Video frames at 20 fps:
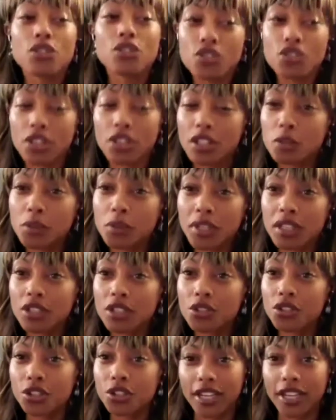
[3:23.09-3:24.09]
Just
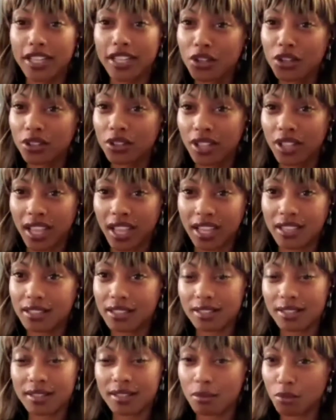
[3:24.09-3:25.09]
because you're in your lane
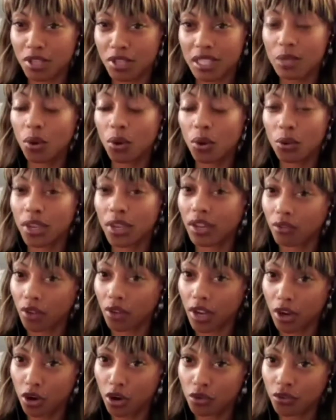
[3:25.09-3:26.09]
doesn't mean you won't get
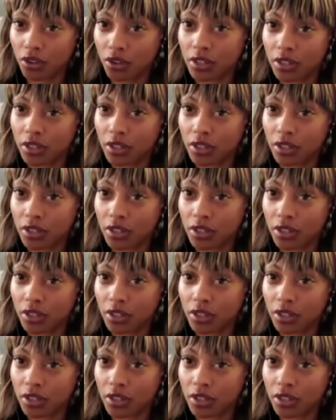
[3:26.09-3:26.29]
run over.